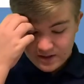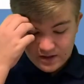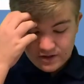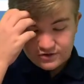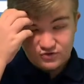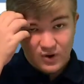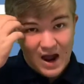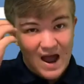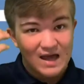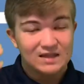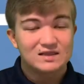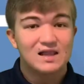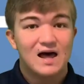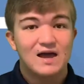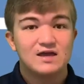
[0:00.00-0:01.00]
So I
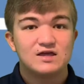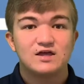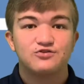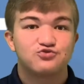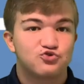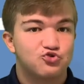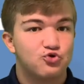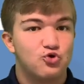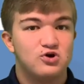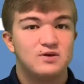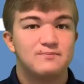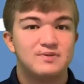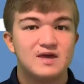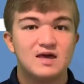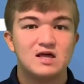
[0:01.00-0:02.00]
like his recruiting
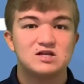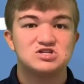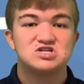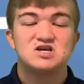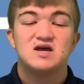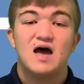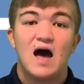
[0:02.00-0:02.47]
pitch.